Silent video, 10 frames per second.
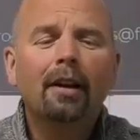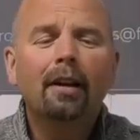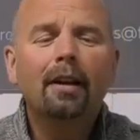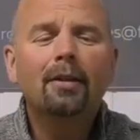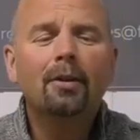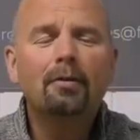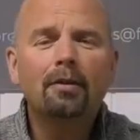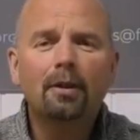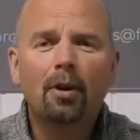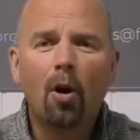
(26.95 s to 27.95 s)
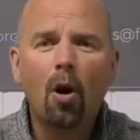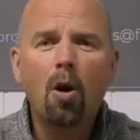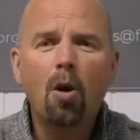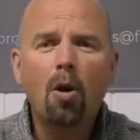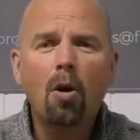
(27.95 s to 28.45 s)
800
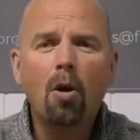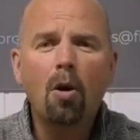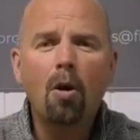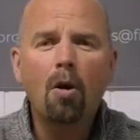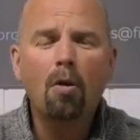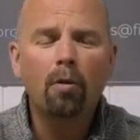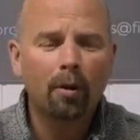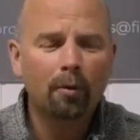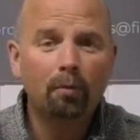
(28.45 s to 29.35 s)
HO+.